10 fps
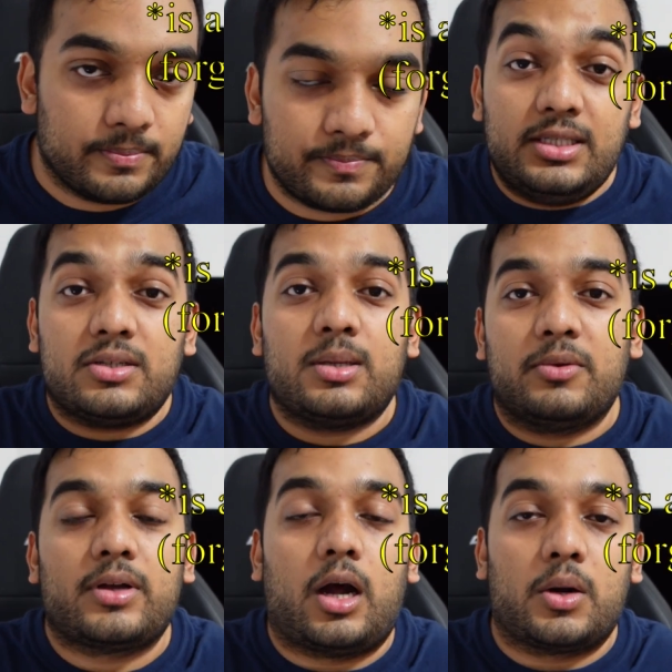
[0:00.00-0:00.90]
These are some
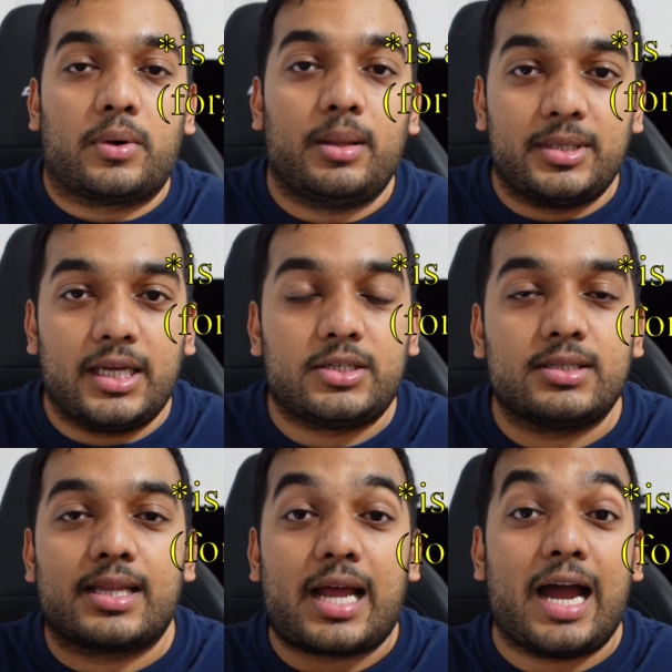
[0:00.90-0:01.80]
of the hardware
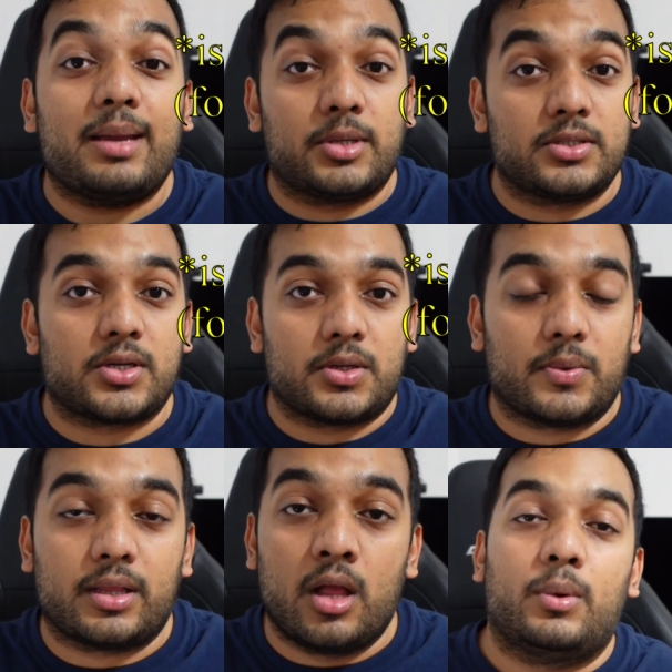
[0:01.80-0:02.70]
limitations that I am concerned
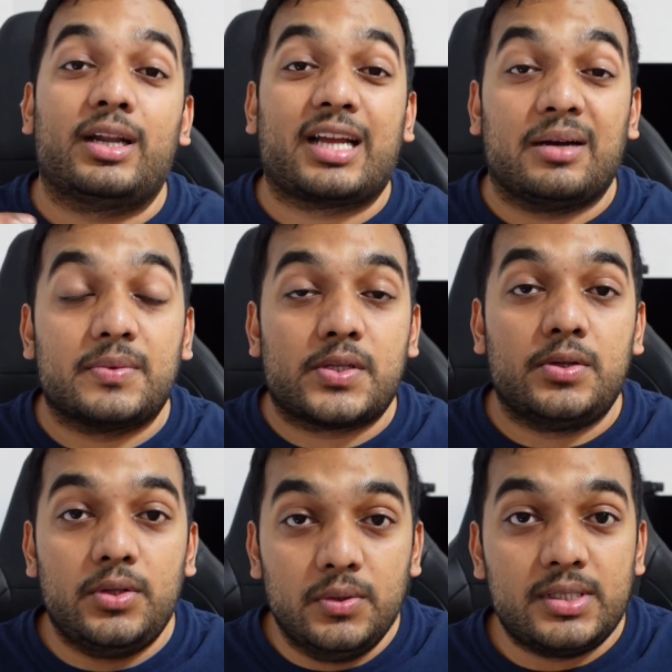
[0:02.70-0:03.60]
with when it comes to
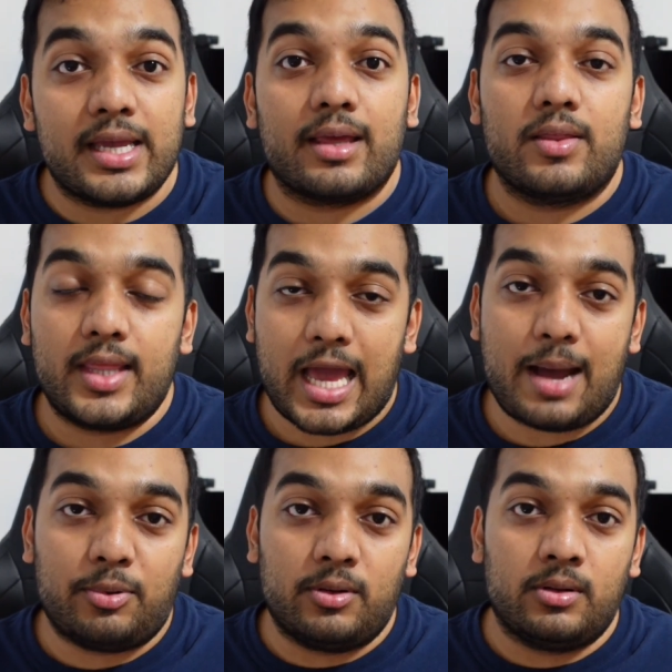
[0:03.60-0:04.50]
using the
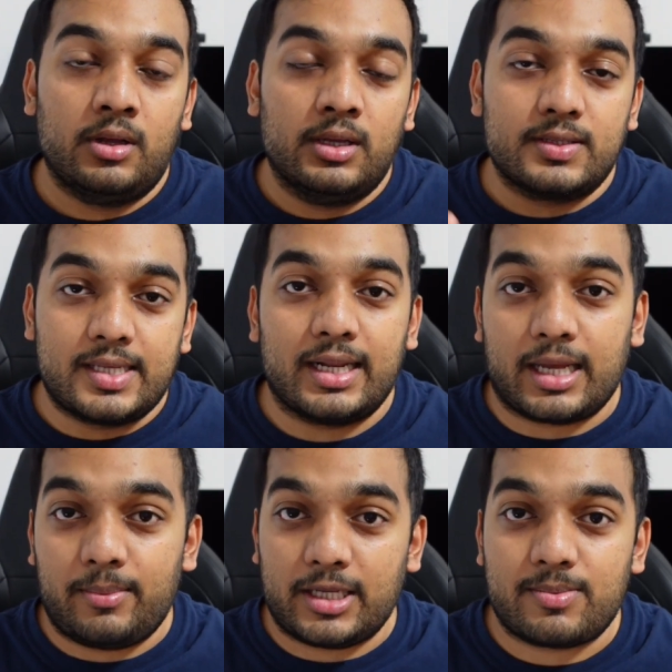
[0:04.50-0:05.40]
Apple
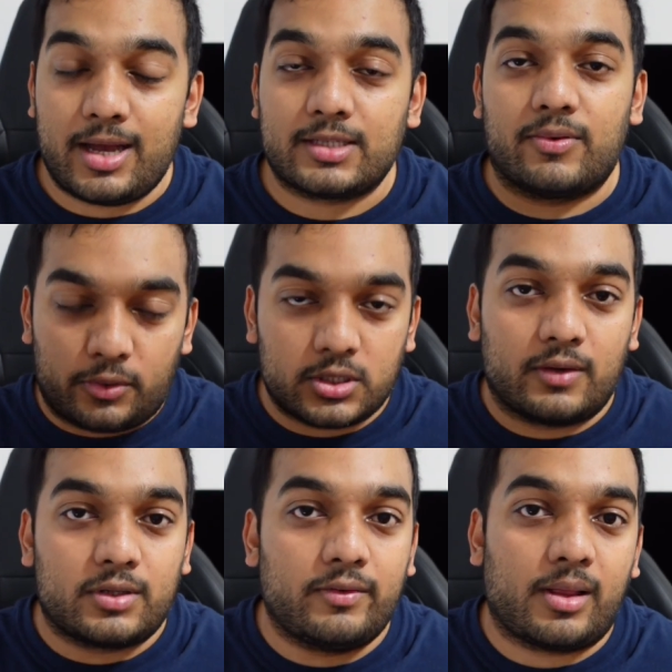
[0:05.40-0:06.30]
Silicon-based Macs for, for
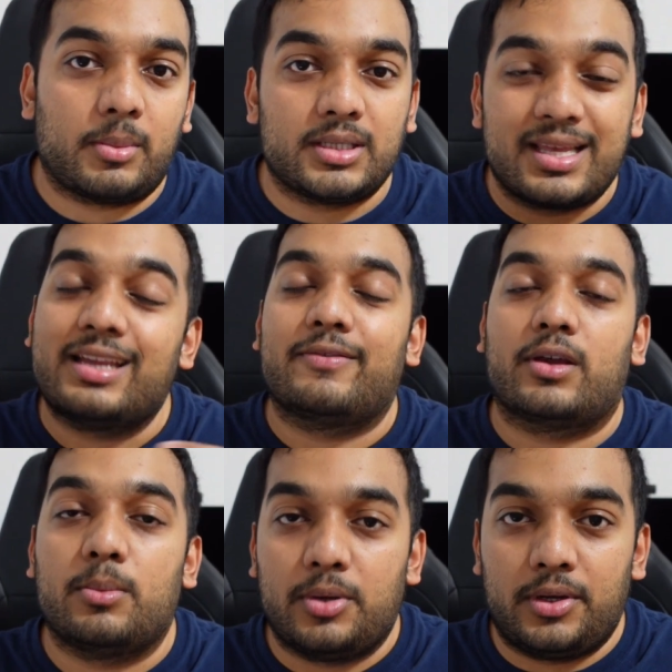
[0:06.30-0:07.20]
software development, scientific
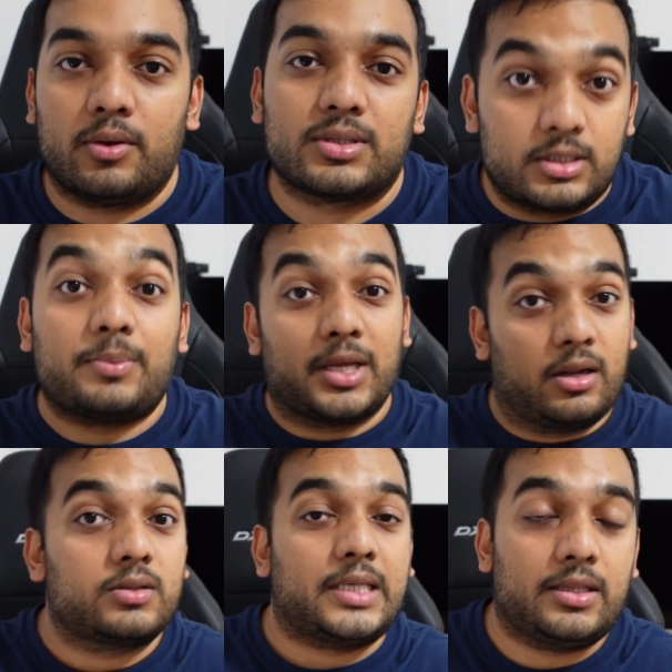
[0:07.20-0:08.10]
computing, or something
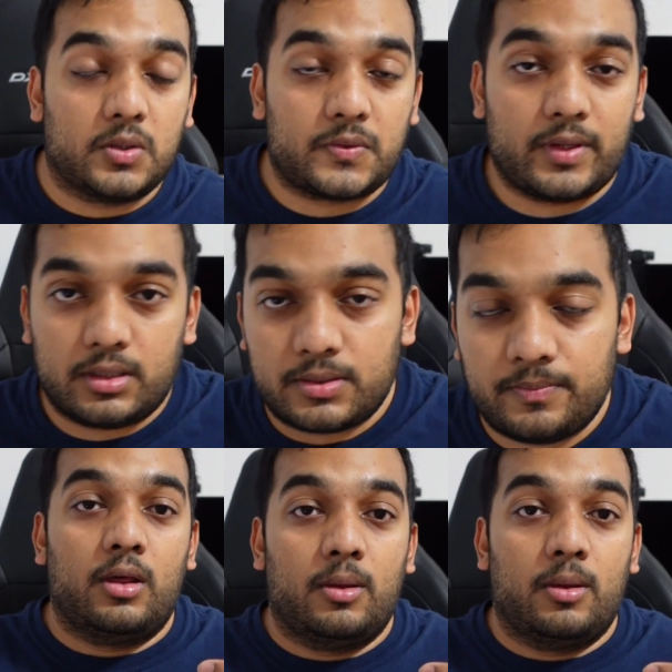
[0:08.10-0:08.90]
alongside those fields.